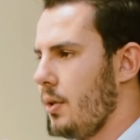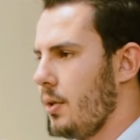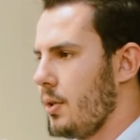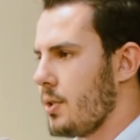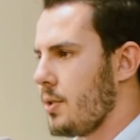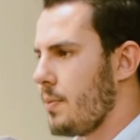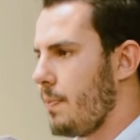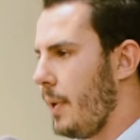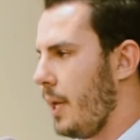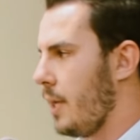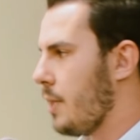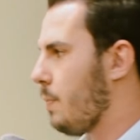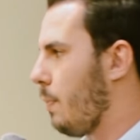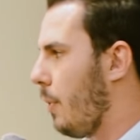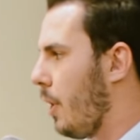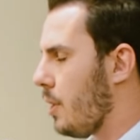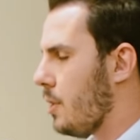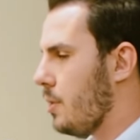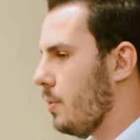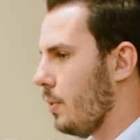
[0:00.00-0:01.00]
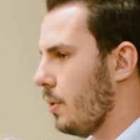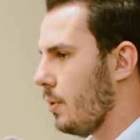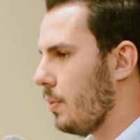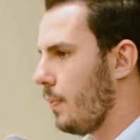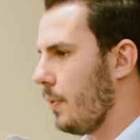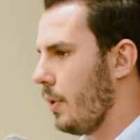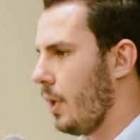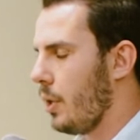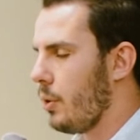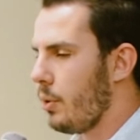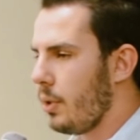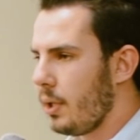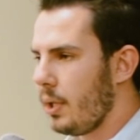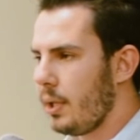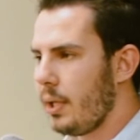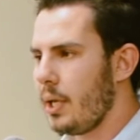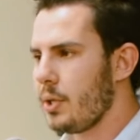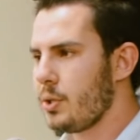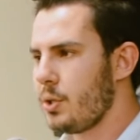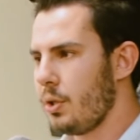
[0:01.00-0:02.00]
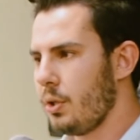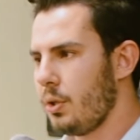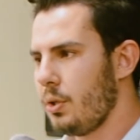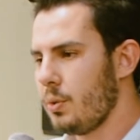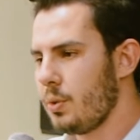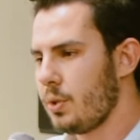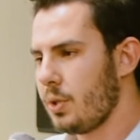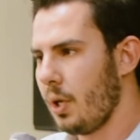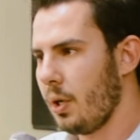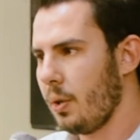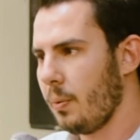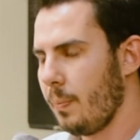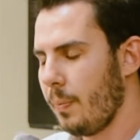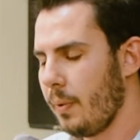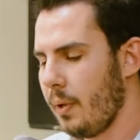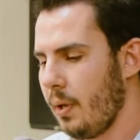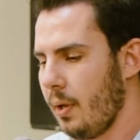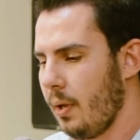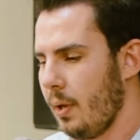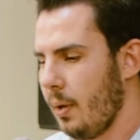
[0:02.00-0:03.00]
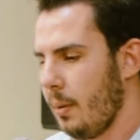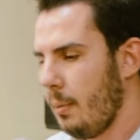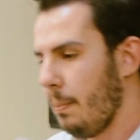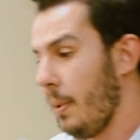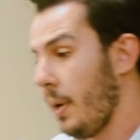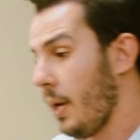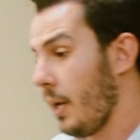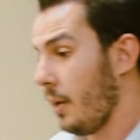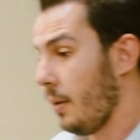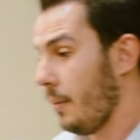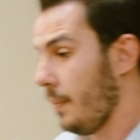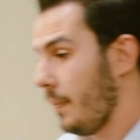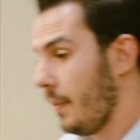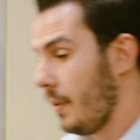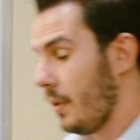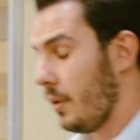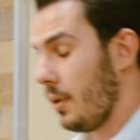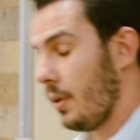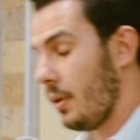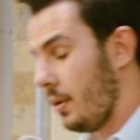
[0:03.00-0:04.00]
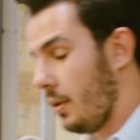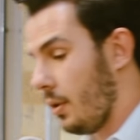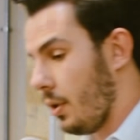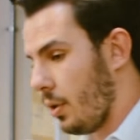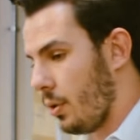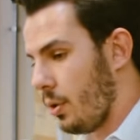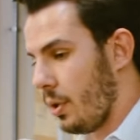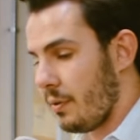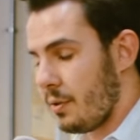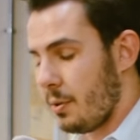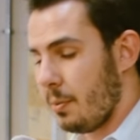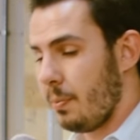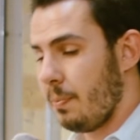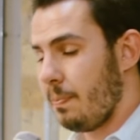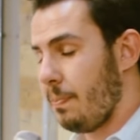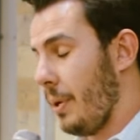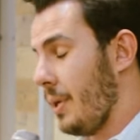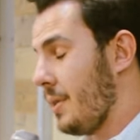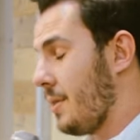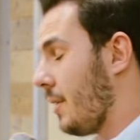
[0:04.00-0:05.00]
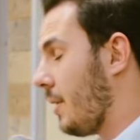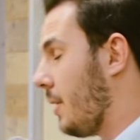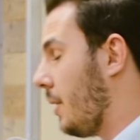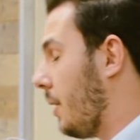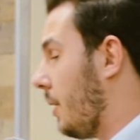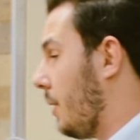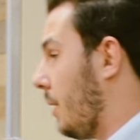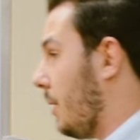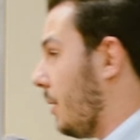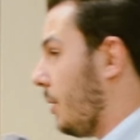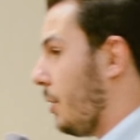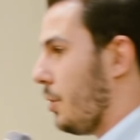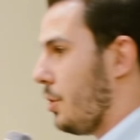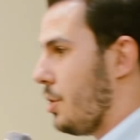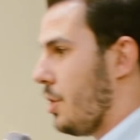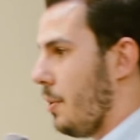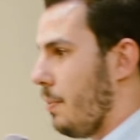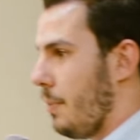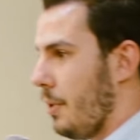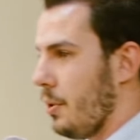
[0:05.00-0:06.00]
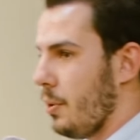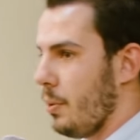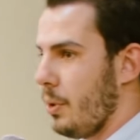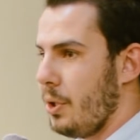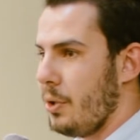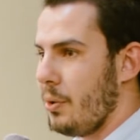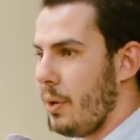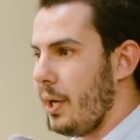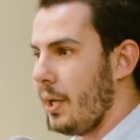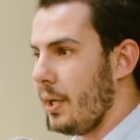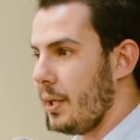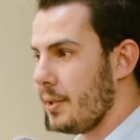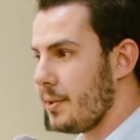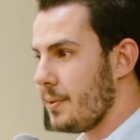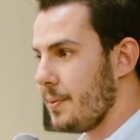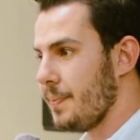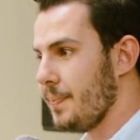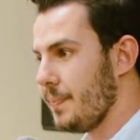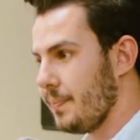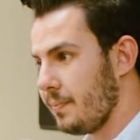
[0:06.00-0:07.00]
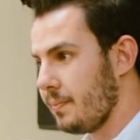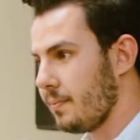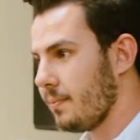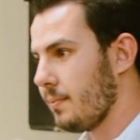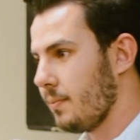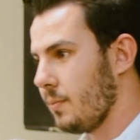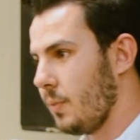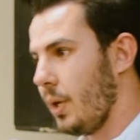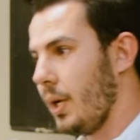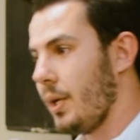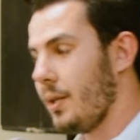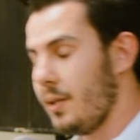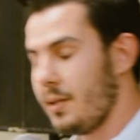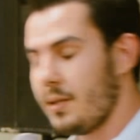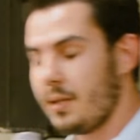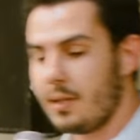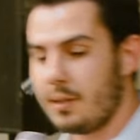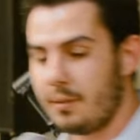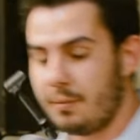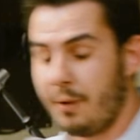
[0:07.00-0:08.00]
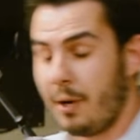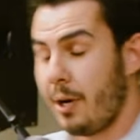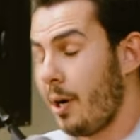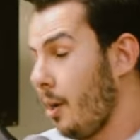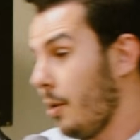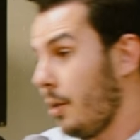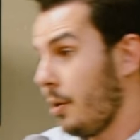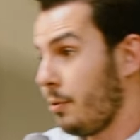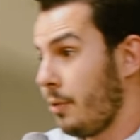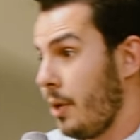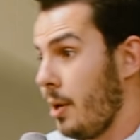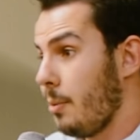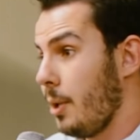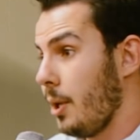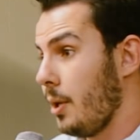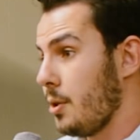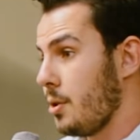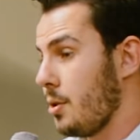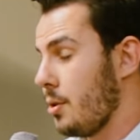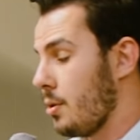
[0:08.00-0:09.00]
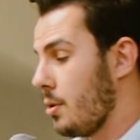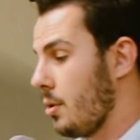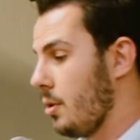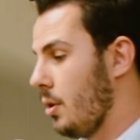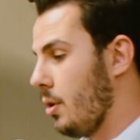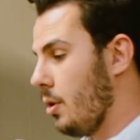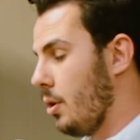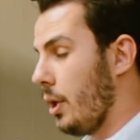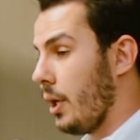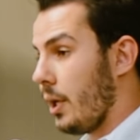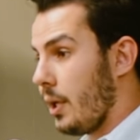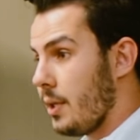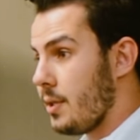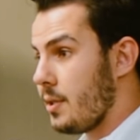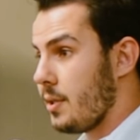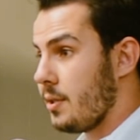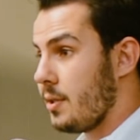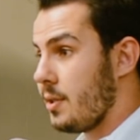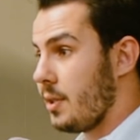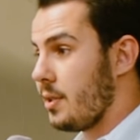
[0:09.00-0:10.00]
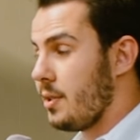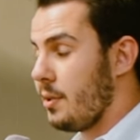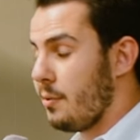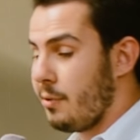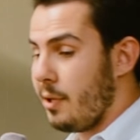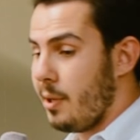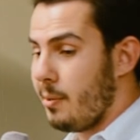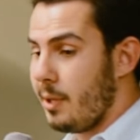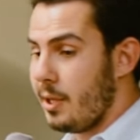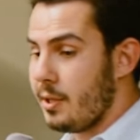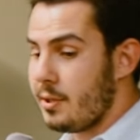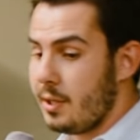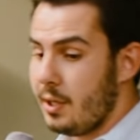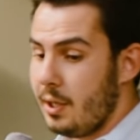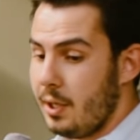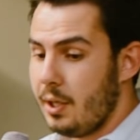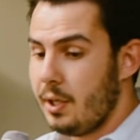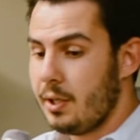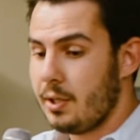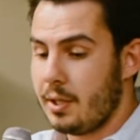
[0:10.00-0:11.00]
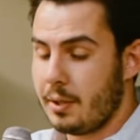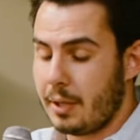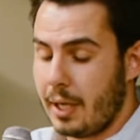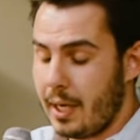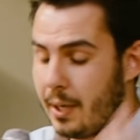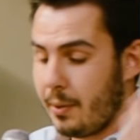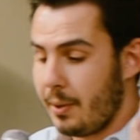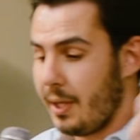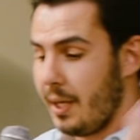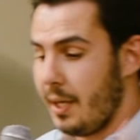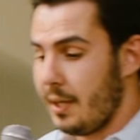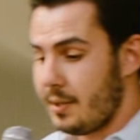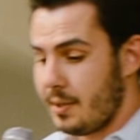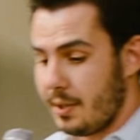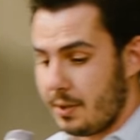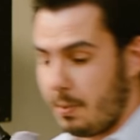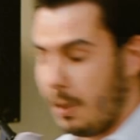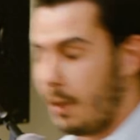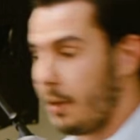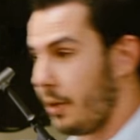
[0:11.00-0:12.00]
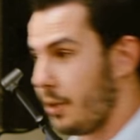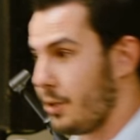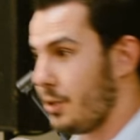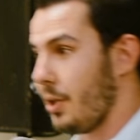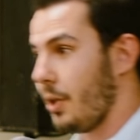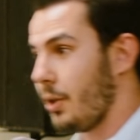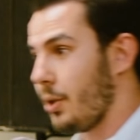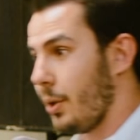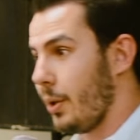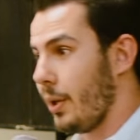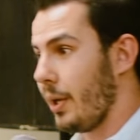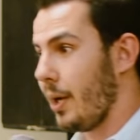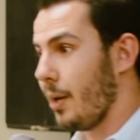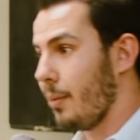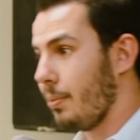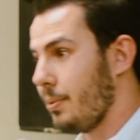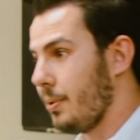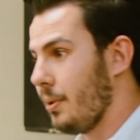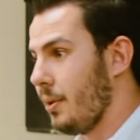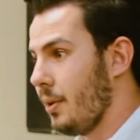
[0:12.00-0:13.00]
space possible. Unreal allows you to do so, but you have to basically kill your GPU when you're running it. Right? These are the frame rate issues. You get less than 60 frame rates, the guy with the headset is probably going to start throwing up